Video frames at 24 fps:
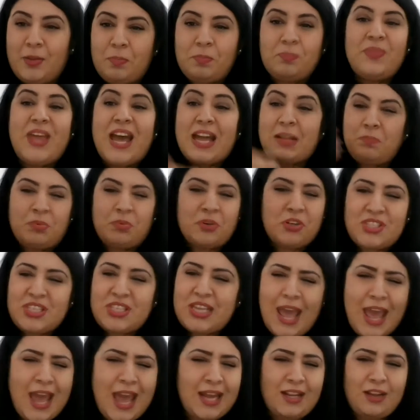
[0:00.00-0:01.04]
that person
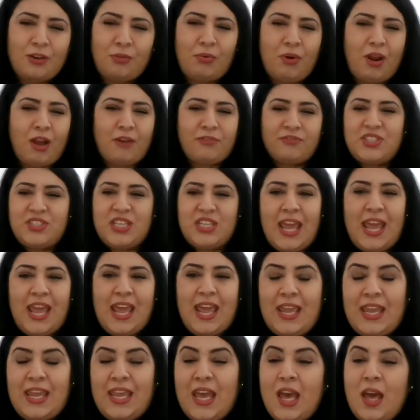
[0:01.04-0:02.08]
had a rough
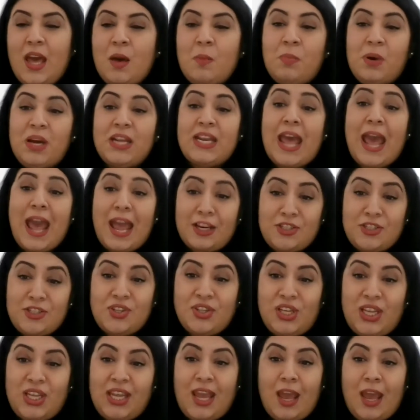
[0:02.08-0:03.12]
day. But
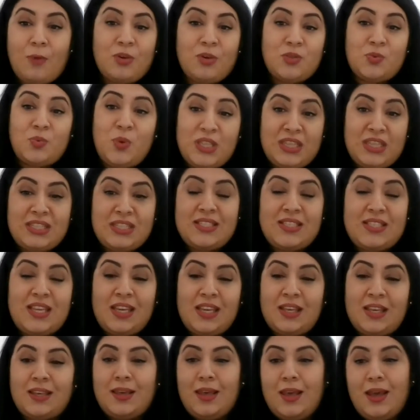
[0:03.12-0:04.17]
actually I was
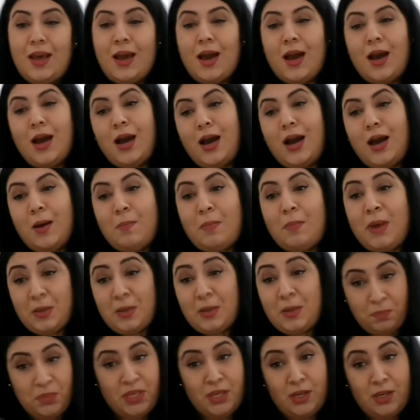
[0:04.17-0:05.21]
witnessing my
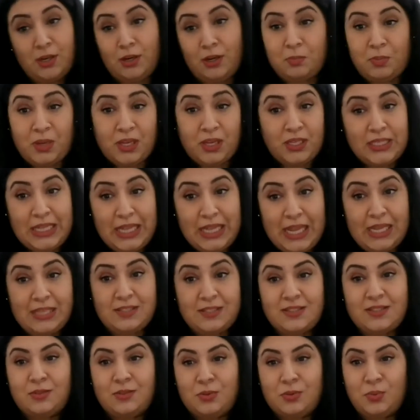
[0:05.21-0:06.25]

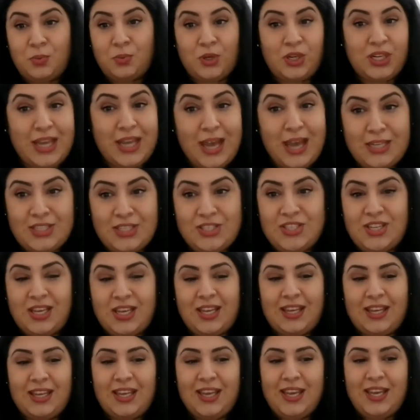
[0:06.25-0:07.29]
colleagues who were
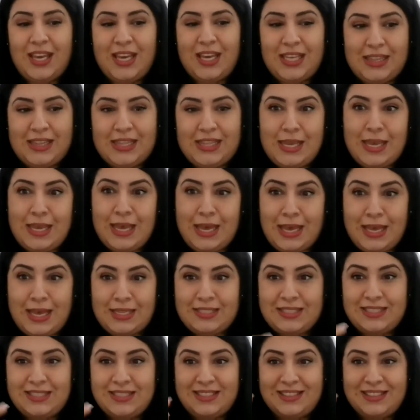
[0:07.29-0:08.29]
Gaje, and they had